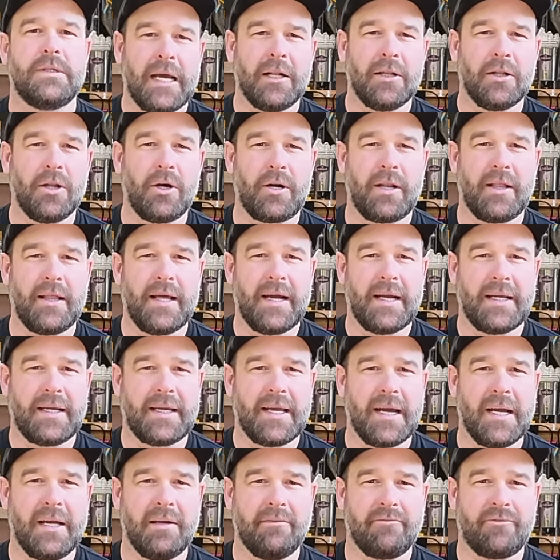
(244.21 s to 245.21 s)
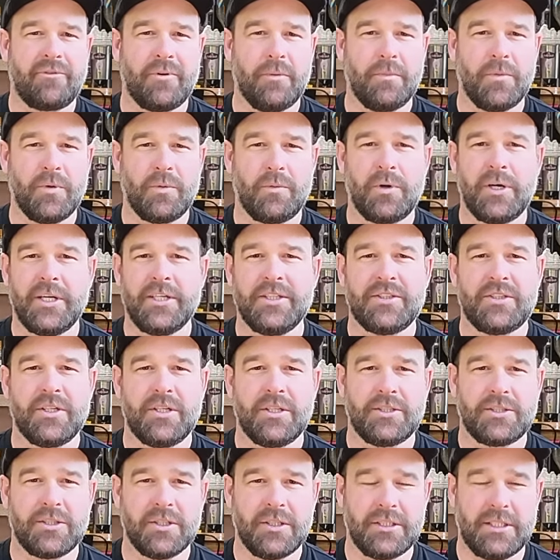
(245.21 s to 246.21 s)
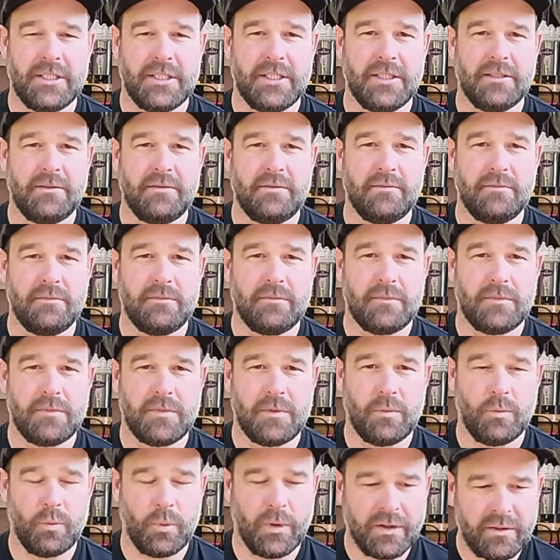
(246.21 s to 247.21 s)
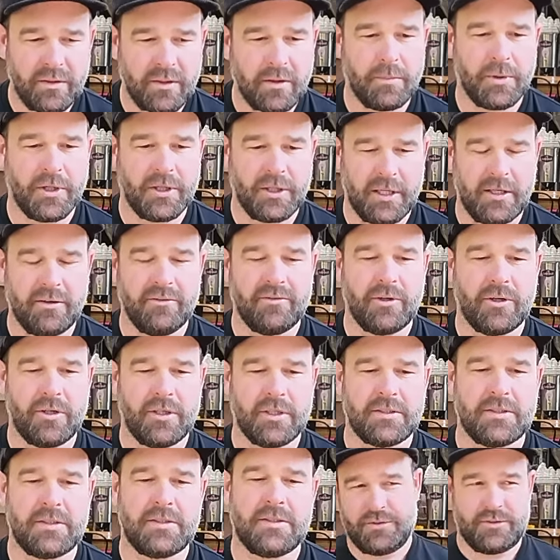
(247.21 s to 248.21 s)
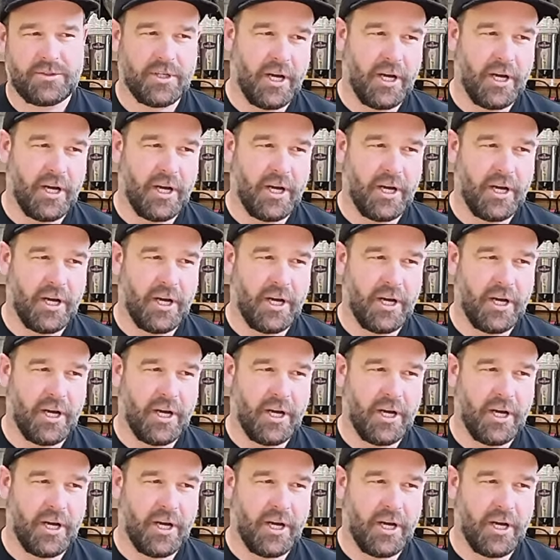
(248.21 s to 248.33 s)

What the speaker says: and a lot of that came from the research I did with the Berliner Weiss.